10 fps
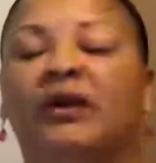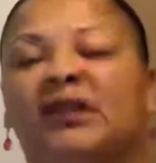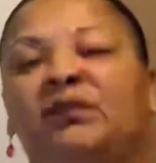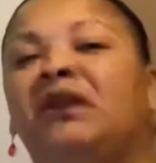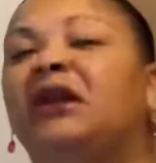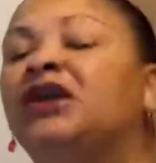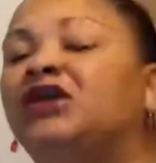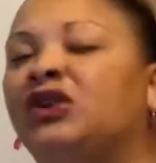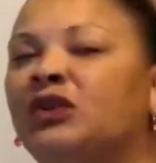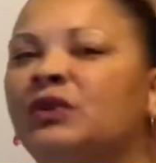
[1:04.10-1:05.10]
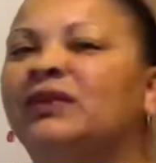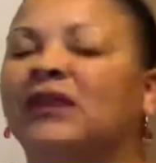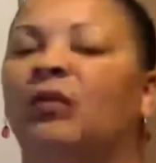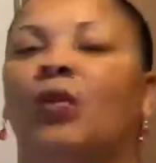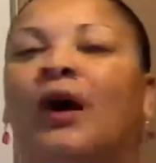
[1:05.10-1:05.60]
speaking to
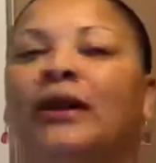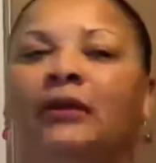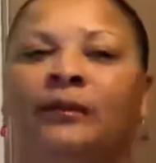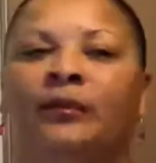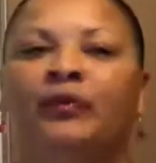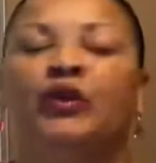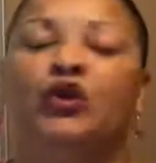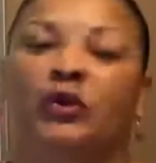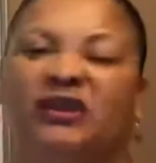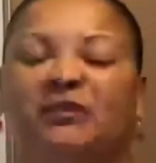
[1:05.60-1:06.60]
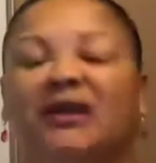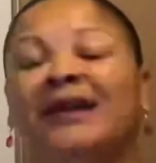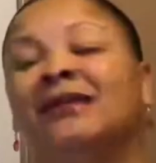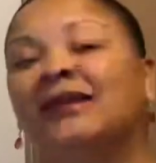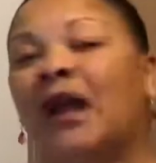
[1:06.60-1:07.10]
someone, you are
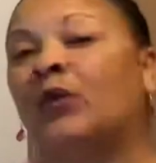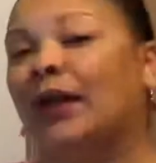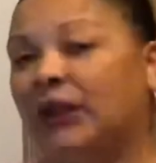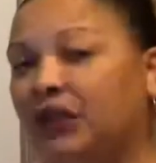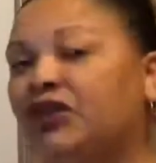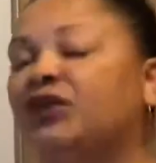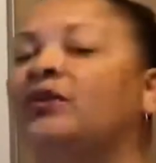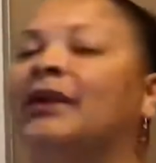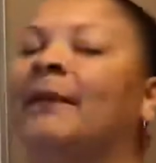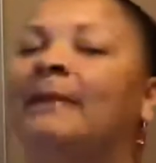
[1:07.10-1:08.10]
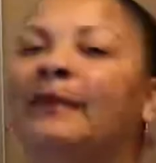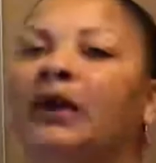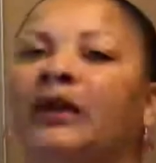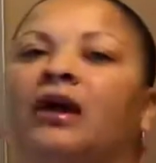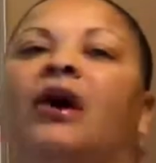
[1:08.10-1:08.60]
speaking directly to them.
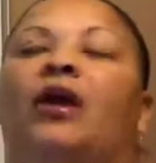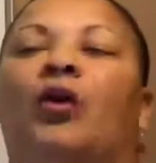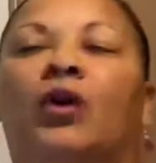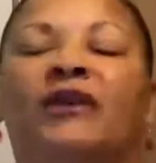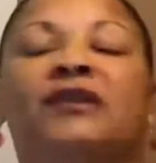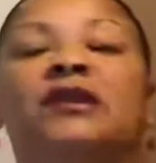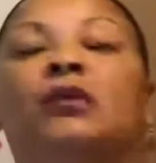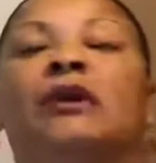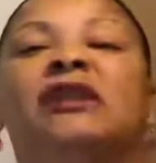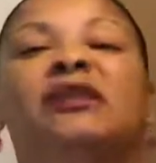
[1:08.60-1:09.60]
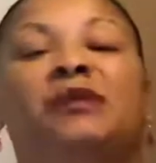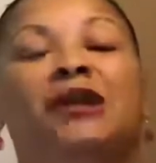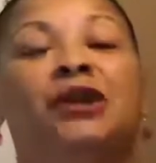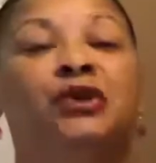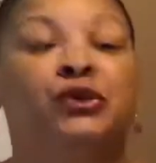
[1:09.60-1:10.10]
Or if someone is
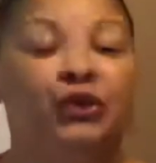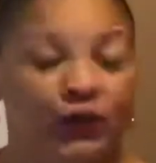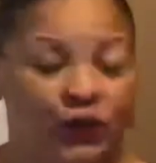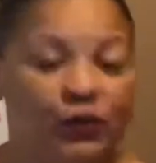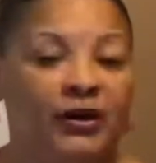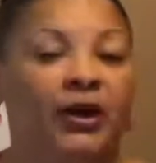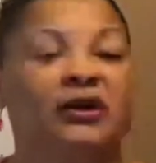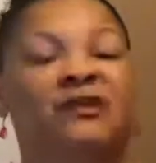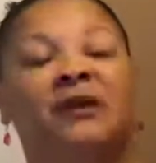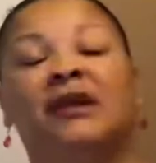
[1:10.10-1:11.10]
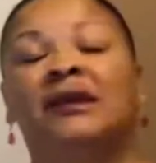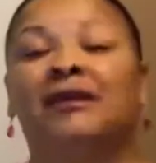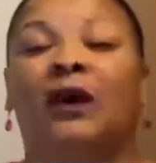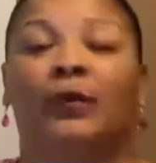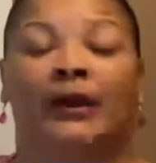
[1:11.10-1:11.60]
speaking to you, they're speaking
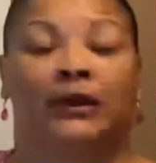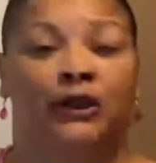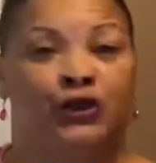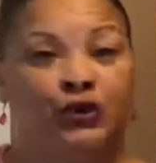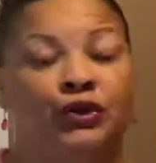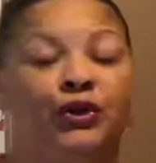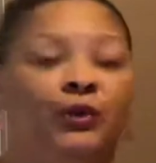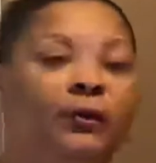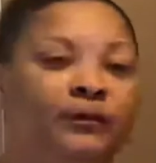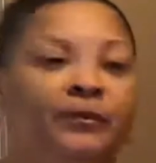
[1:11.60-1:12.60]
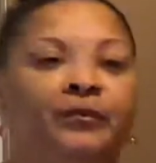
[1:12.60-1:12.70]
directly to you.